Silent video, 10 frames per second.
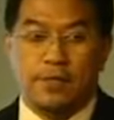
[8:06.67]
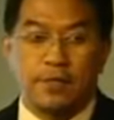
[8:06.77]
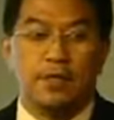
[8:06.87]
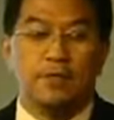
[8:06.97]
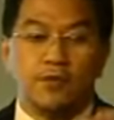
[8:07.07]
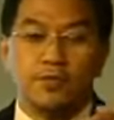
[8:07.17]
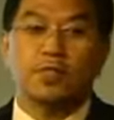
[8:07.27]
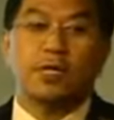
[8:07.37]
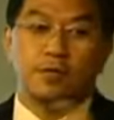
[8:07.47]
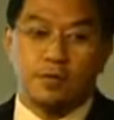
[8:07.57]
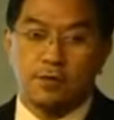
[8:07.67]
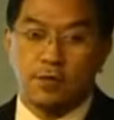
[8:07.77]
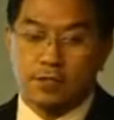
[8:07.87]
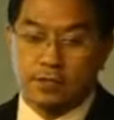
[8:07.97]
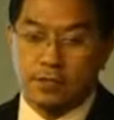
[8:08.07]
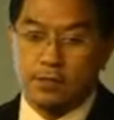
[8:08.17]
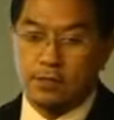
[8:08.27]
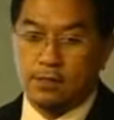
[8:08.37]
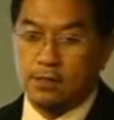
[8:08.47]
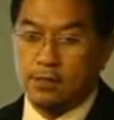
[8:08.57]
It reads carotenoids.
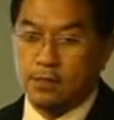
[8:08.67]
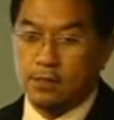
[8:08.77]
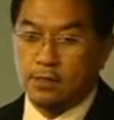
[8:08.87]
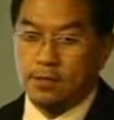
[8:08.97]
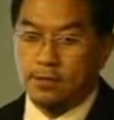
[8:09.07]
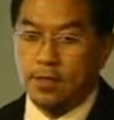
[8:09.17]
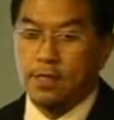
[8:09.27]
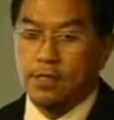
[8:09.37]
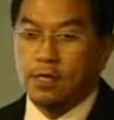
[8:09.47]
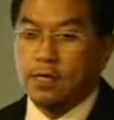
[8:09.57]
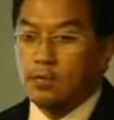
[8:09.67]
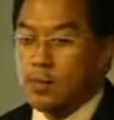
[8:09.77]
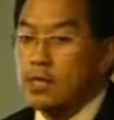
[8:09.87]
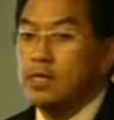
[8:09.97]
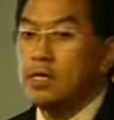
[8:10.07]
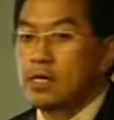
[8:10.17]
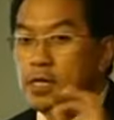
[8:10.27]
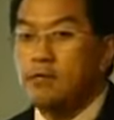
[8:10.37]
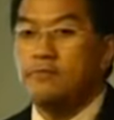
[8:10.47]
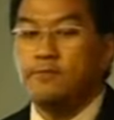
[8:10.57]
All right? But
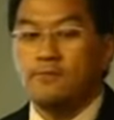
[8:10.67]
if